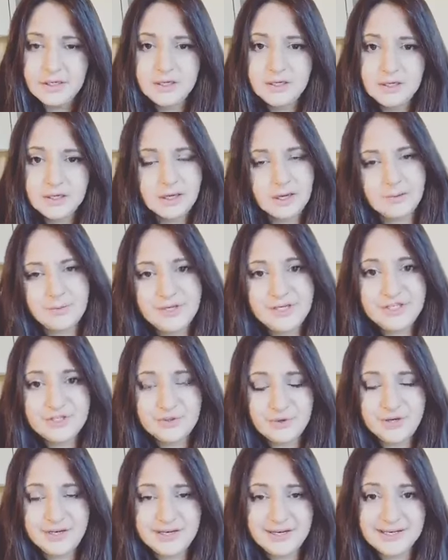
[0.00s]
Come and
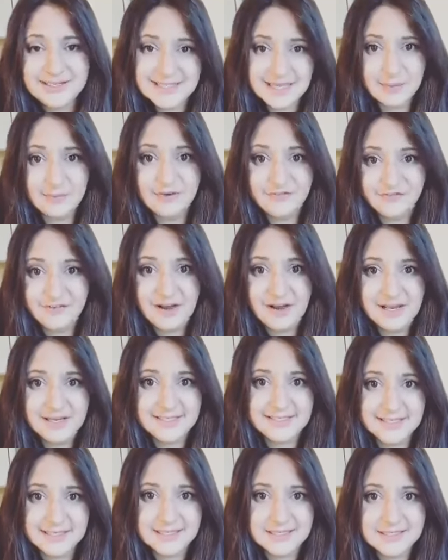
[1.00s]
join us, come and
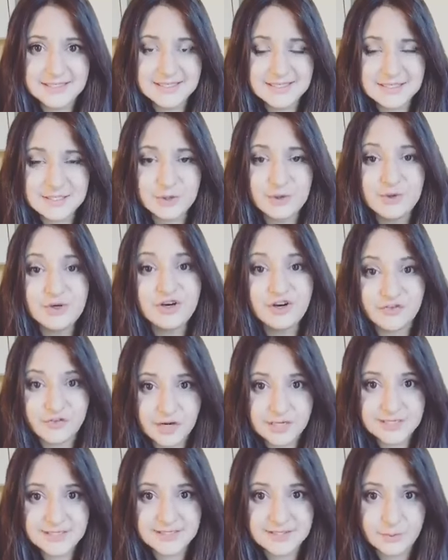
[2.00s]
find us. It's called
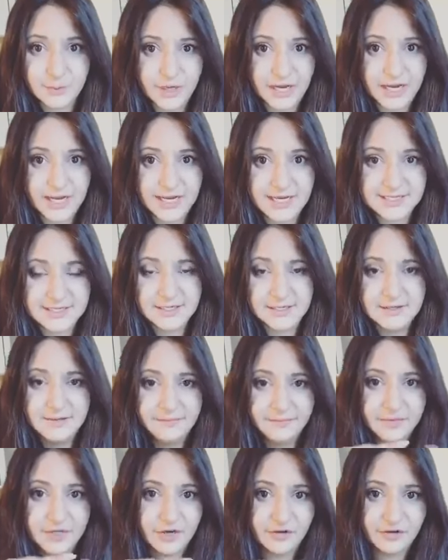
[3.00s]
Cross Word,
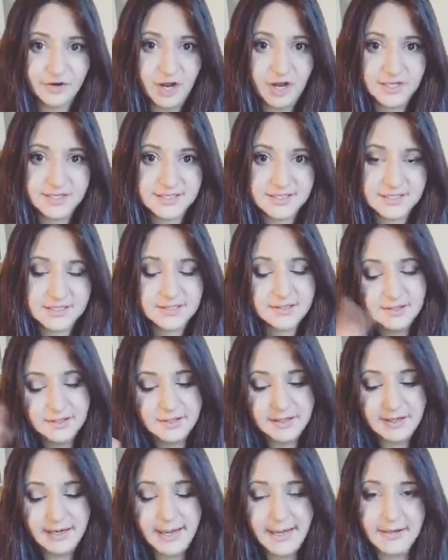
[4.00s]
Cross
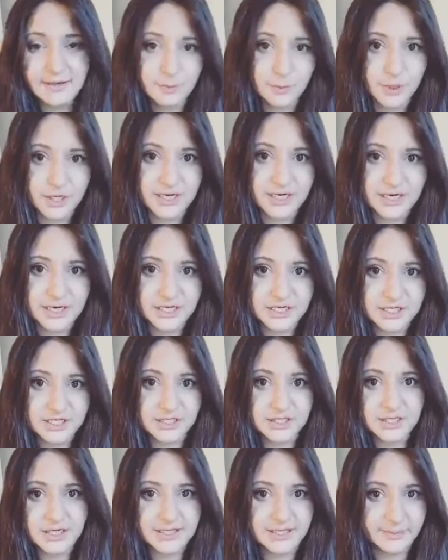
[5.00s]
and Word,
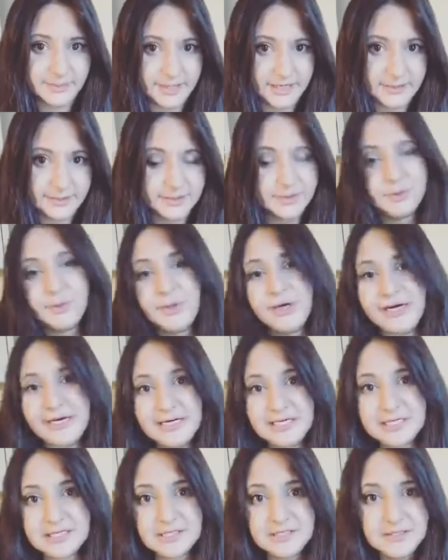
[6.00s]
like the Bible
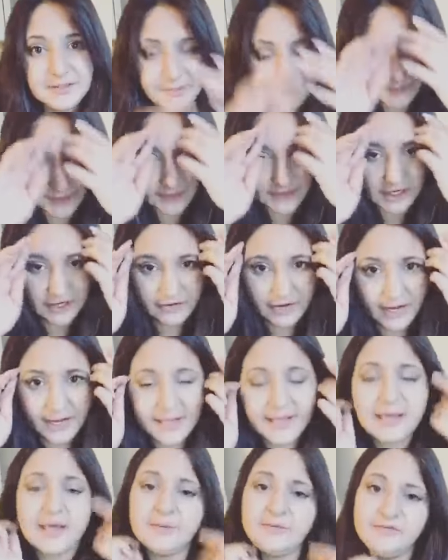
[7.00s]
word. All
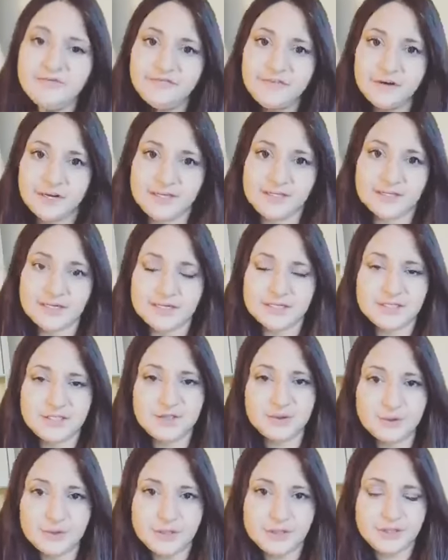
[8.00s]
right, come and find us,
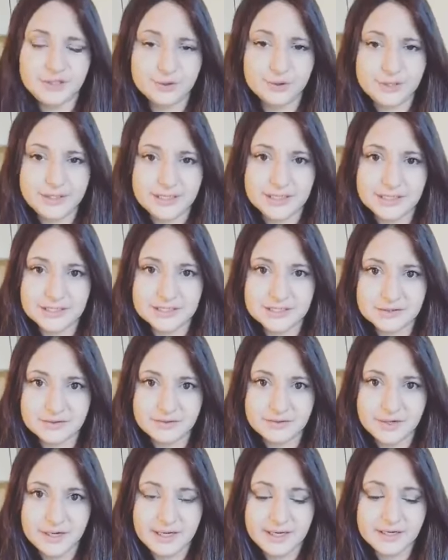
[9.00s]
join, join us, all
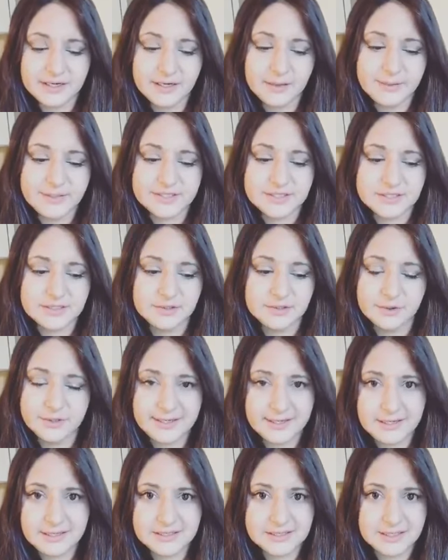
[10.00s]
right? I know it's not
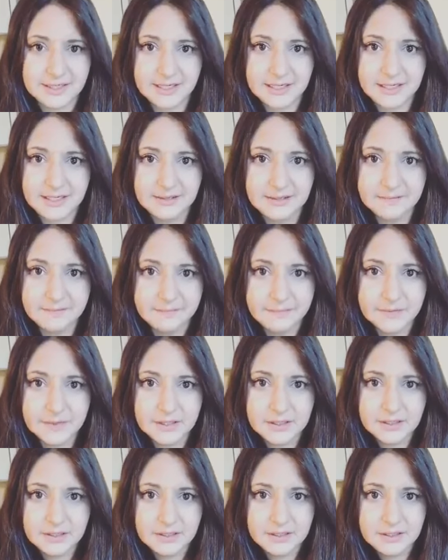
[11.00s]
easy.
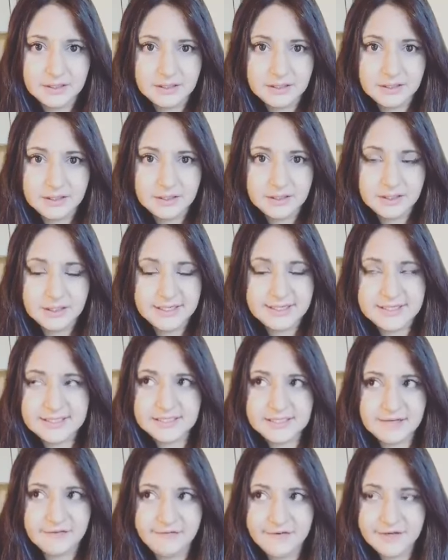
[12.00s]
It's
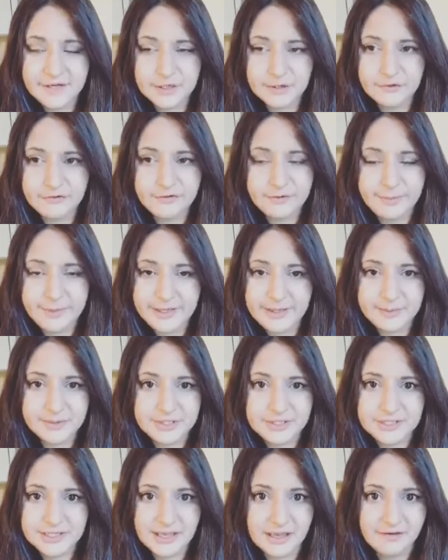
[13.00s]
difficult for people
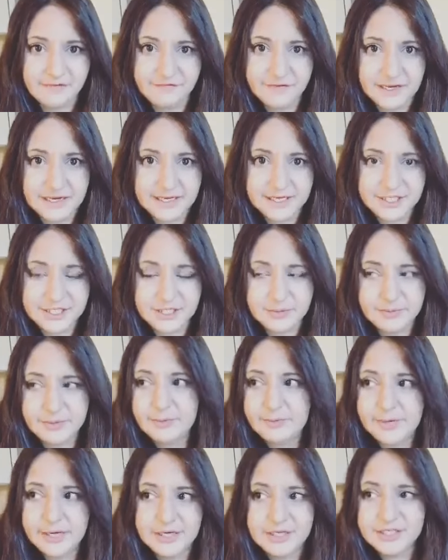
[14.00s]
to get fellowship,
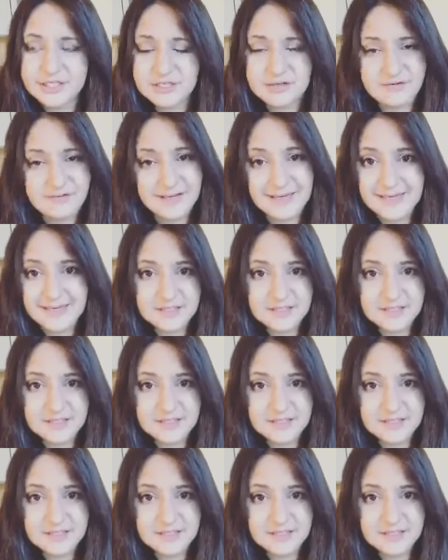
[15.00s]
and most of it is